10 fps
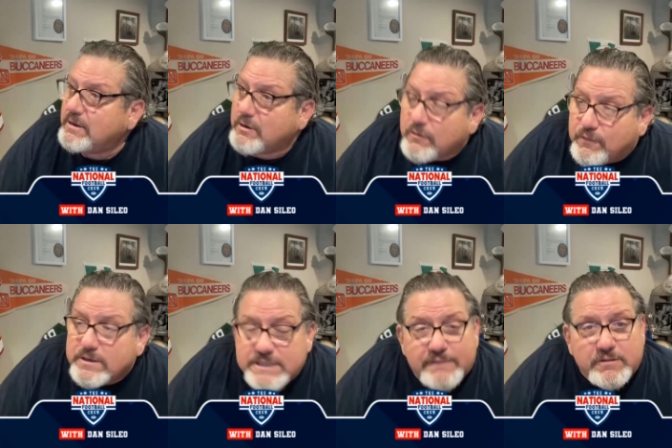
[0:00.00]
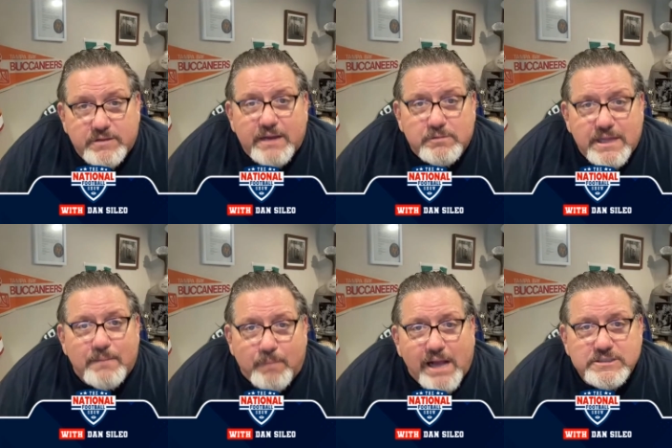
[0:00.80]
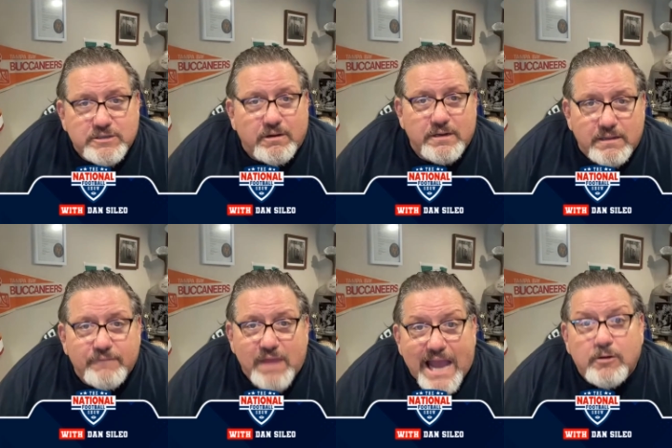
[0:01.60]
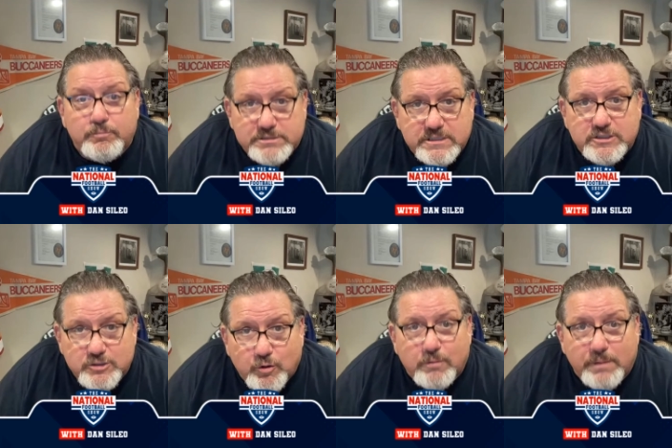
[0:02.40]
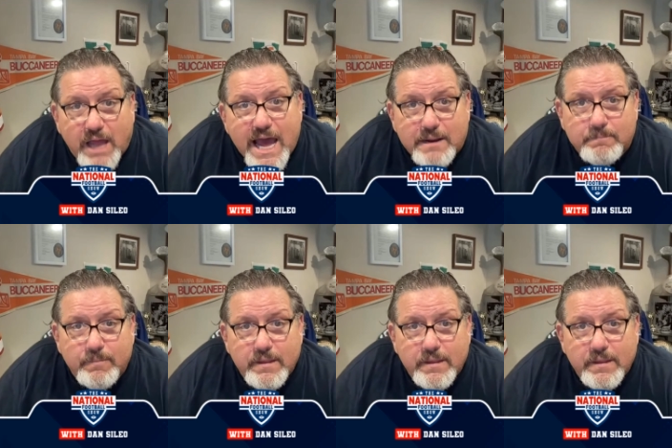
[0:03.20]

you'd first have to deal with that monster on the left tackle position, Jordan Mailata.